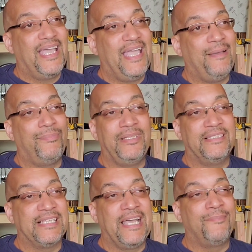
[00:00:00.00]
and
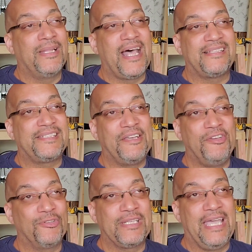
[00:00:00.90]
please, I am not
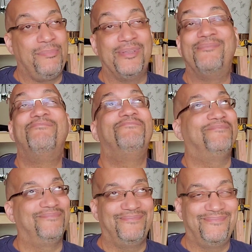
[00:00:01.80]
stereotyping.
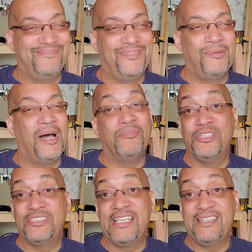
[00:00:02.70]
I'm
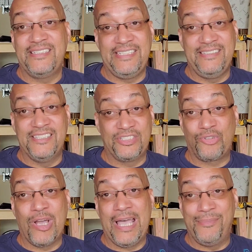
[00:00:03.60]
just
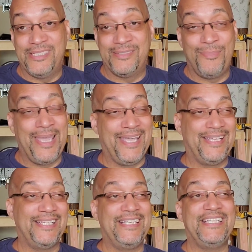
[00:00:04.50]
describing this man.
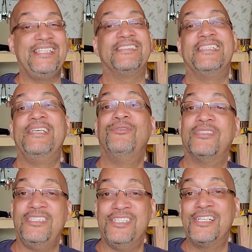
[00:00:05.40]
He was
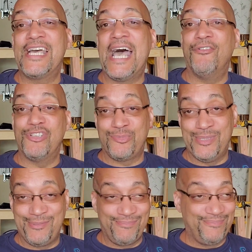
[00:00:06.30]
a young Irishman,